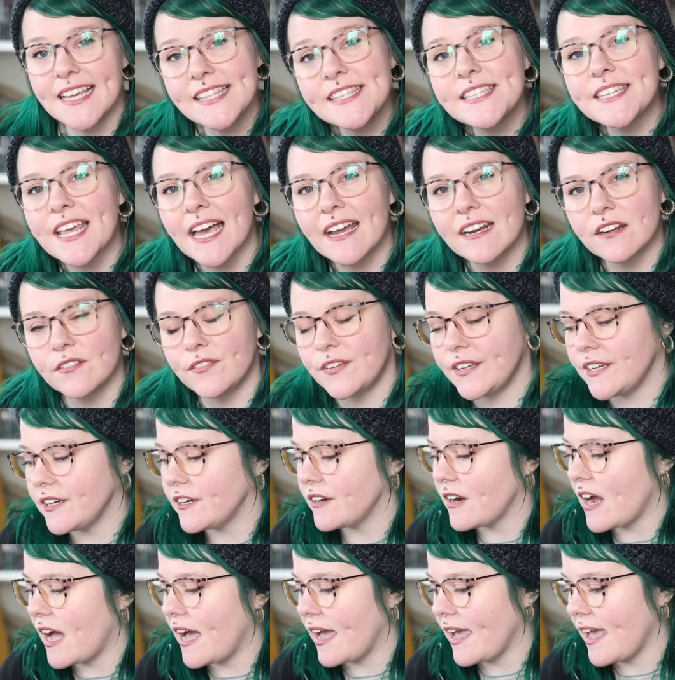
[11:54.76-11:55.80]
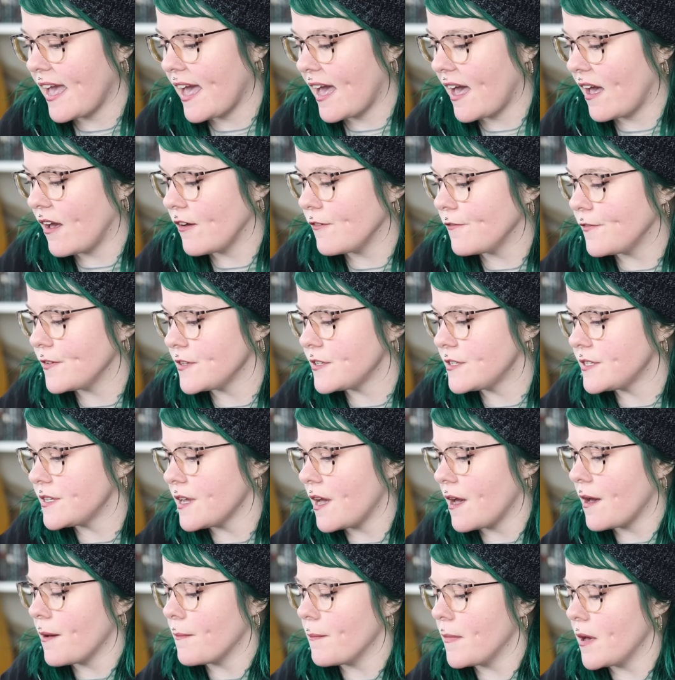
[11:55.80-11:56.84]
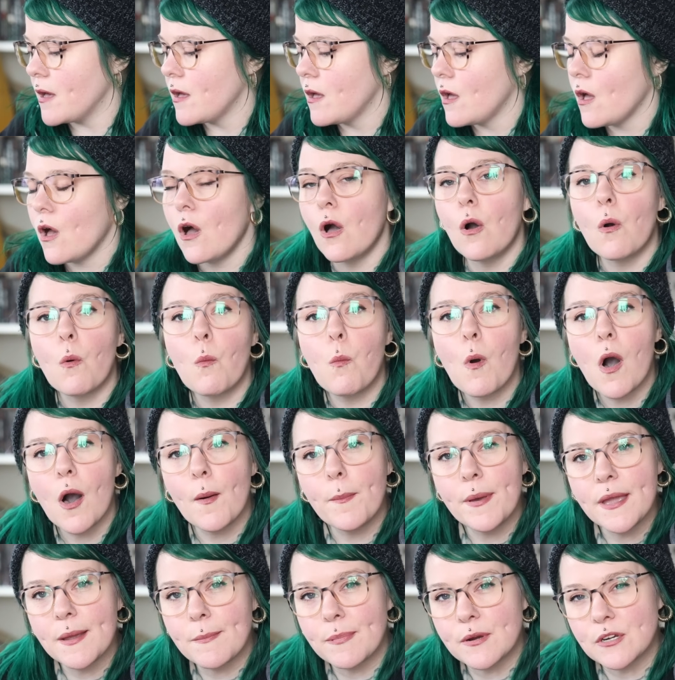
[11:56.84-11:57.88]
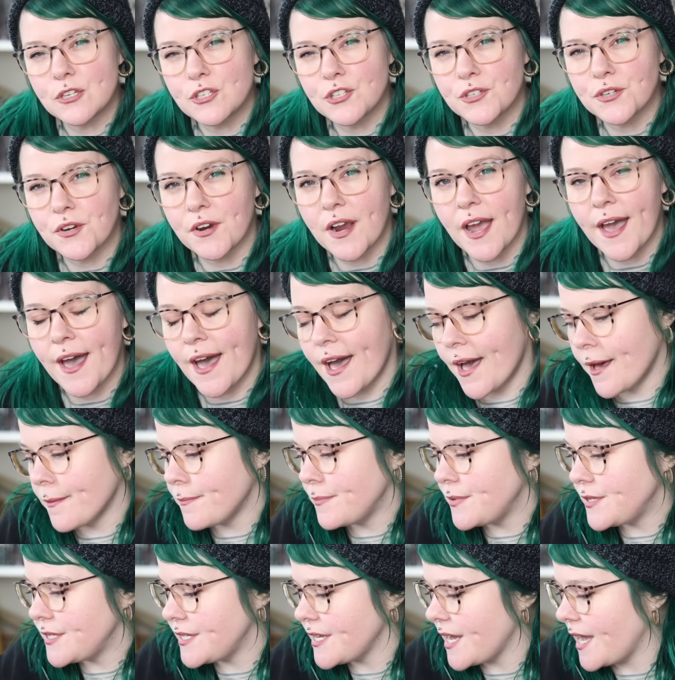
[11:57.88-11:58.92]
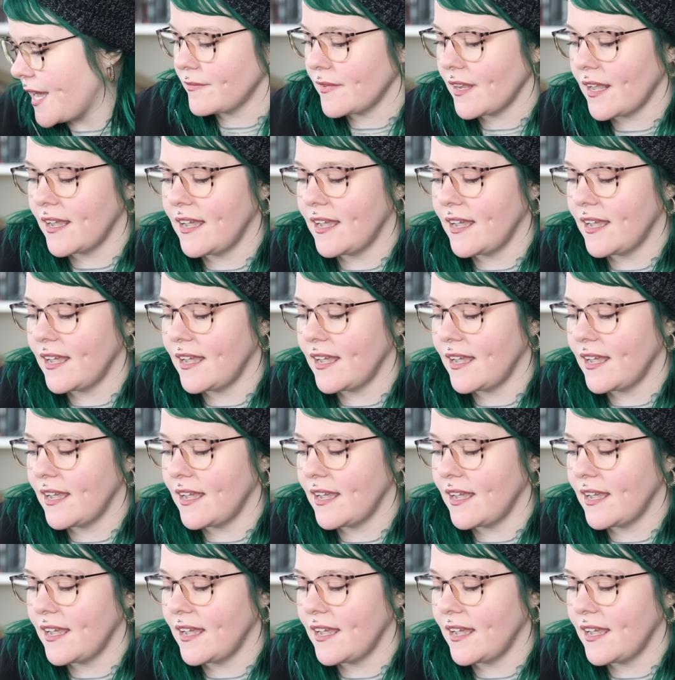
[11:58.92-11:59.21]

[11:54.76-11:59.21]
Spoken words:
Inside of here, I have some wallpaper scraps,